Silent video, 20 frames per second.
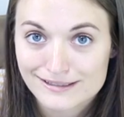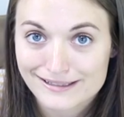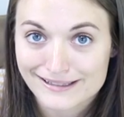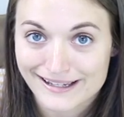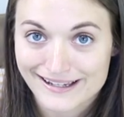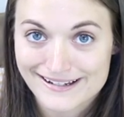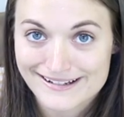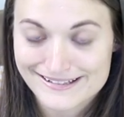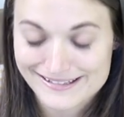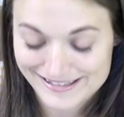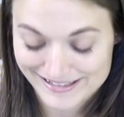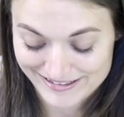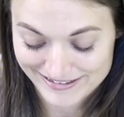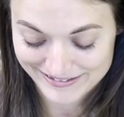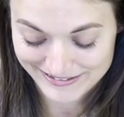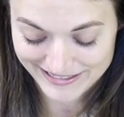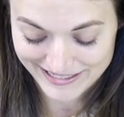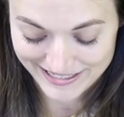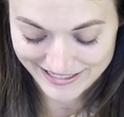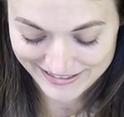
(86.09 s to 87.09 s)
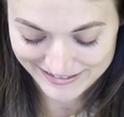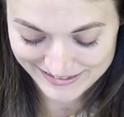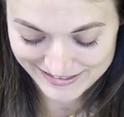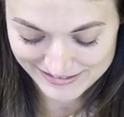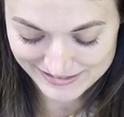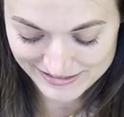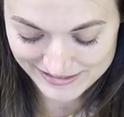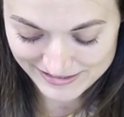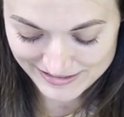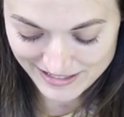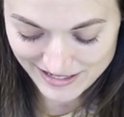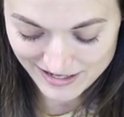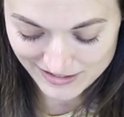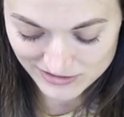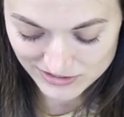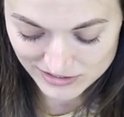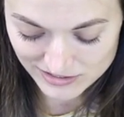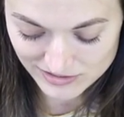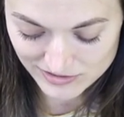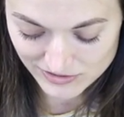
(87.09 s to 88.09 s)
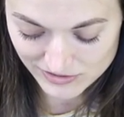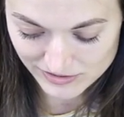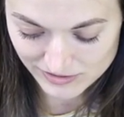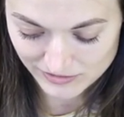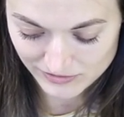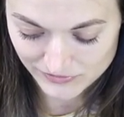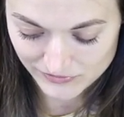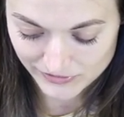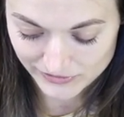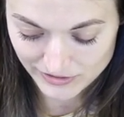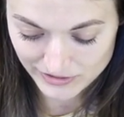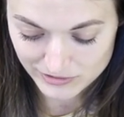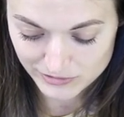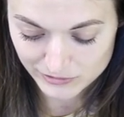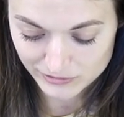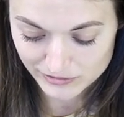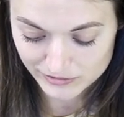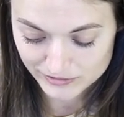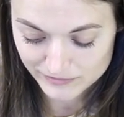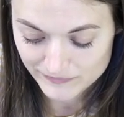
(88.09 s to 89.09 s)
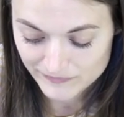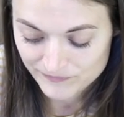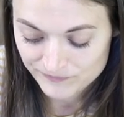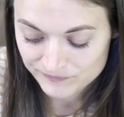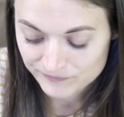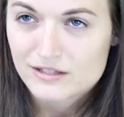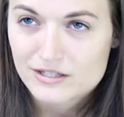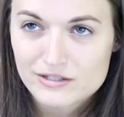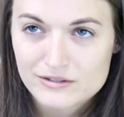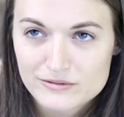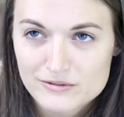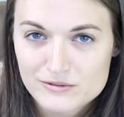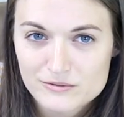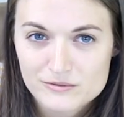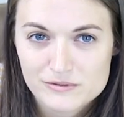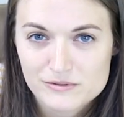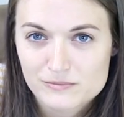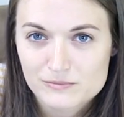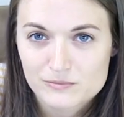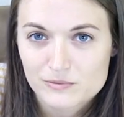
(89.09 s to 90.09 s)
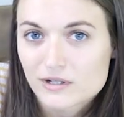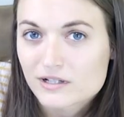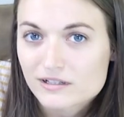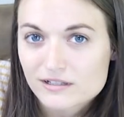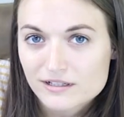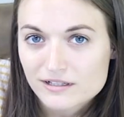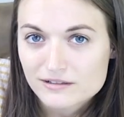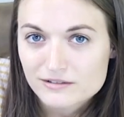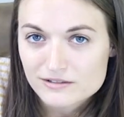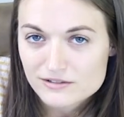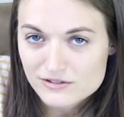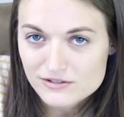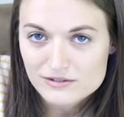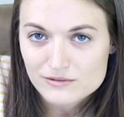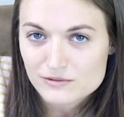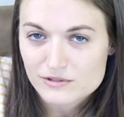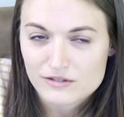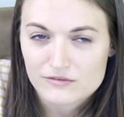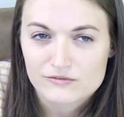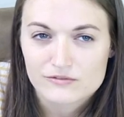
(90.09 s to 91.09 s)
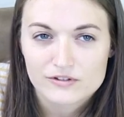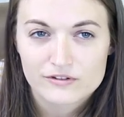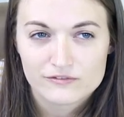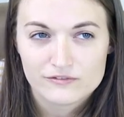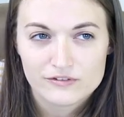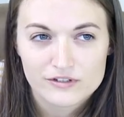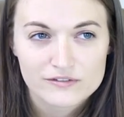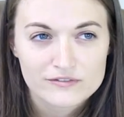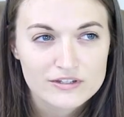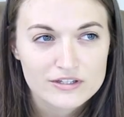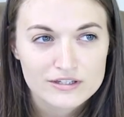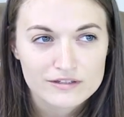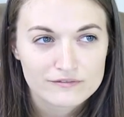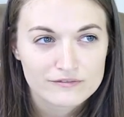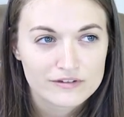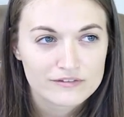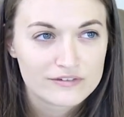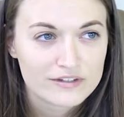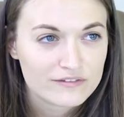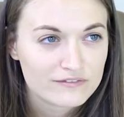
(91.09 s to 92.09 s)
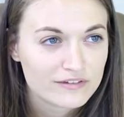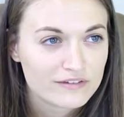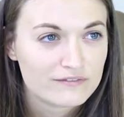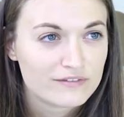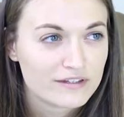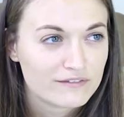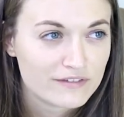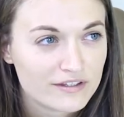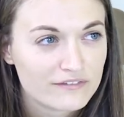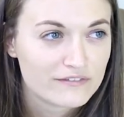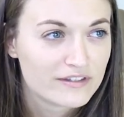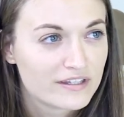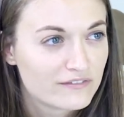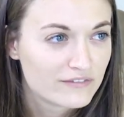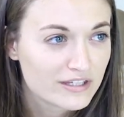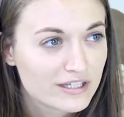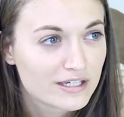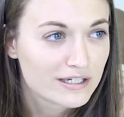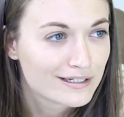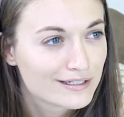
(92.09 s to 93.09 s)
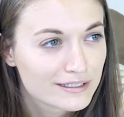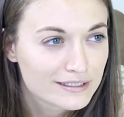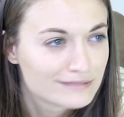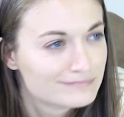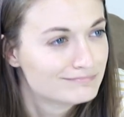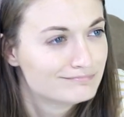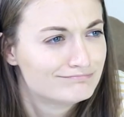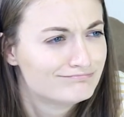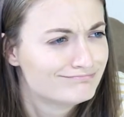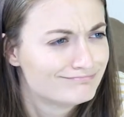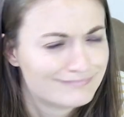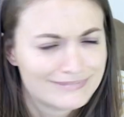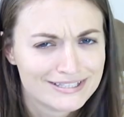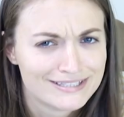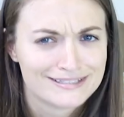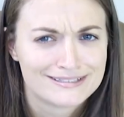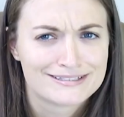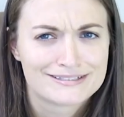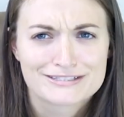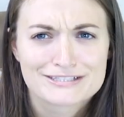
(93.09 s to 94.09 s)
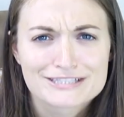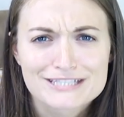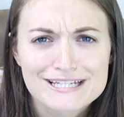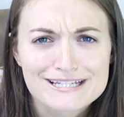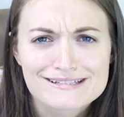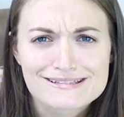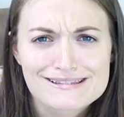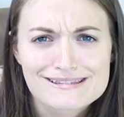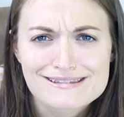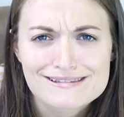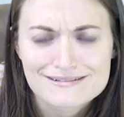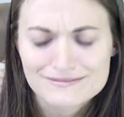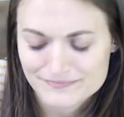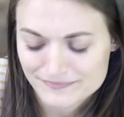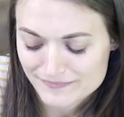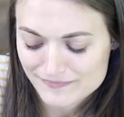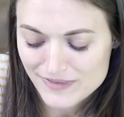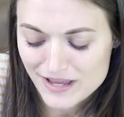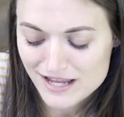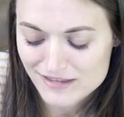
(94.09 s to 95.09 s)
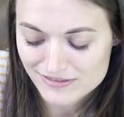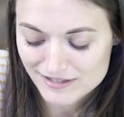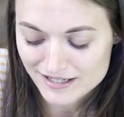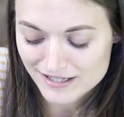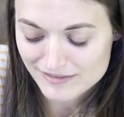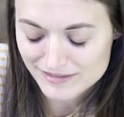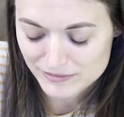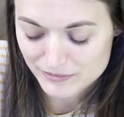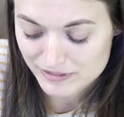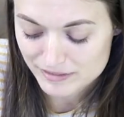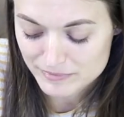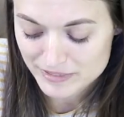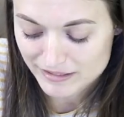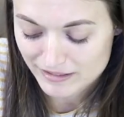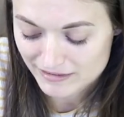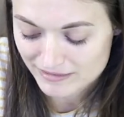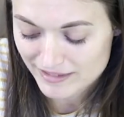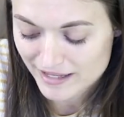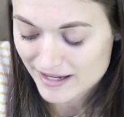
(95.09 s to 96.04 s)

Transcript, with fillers: Guys, okay, this actually just turned really cool. You know those watercolors, those like Viviva, viviva sheets? I thought they were gonna be like